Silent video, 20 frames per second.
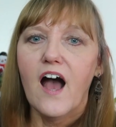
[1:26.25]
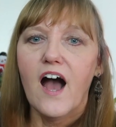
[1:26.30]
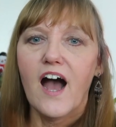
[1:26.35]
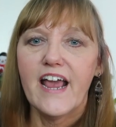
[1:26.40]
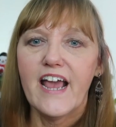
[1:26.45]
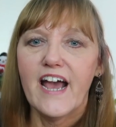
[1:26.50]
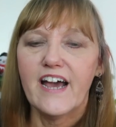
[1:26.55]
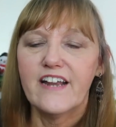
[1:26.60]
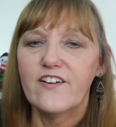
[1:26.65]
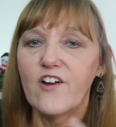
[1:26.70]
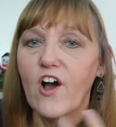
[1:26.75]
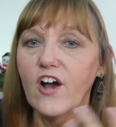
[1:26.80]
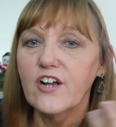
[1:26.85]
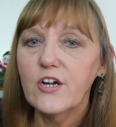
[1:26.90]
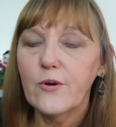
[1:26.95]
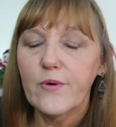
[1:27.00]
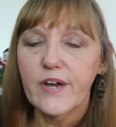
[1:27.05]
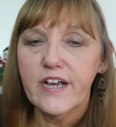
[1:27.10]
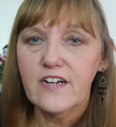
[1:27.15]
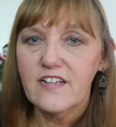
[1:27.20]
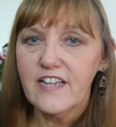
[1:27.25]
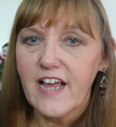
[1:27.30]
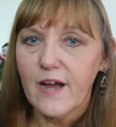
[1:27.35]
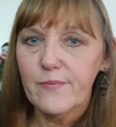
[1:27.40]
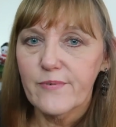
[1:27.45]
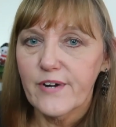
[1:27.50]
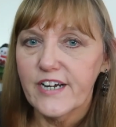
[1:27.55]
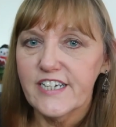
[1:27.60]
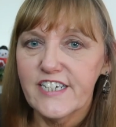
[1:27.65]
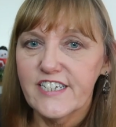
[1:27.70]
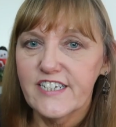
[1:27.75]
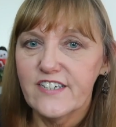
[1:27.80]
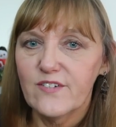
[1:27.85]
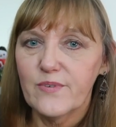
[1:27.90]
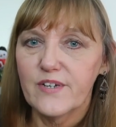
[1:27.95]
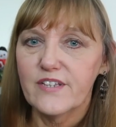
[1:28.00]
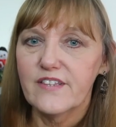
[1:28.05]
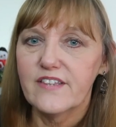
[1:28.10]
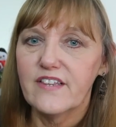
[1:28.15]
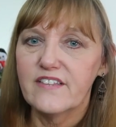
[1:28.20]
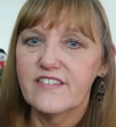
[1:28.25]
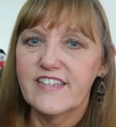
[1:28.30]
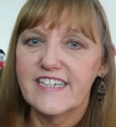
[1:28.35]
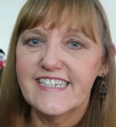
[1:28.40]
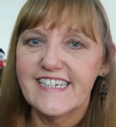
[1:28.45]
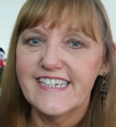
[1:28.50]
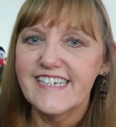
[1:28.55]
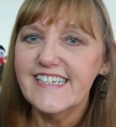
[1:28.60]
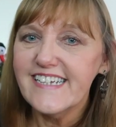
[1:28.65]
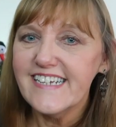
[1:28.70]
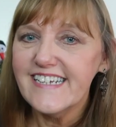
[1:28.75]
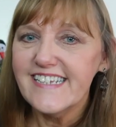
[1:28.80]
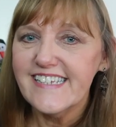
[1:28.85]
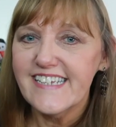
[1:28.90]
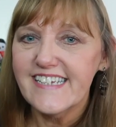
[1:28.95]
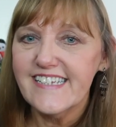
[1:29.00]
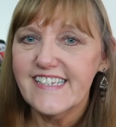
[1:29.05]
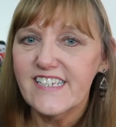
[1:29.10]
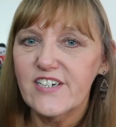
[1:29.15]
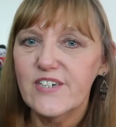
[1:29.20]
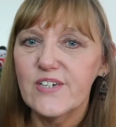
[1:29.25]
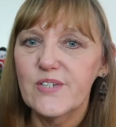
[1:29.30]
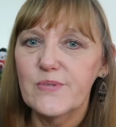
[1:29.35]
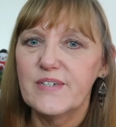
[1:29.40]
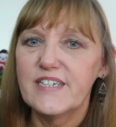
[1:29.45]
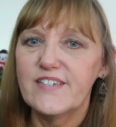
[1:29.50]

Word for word: I had an ongoing collaboration with the Disney sisters.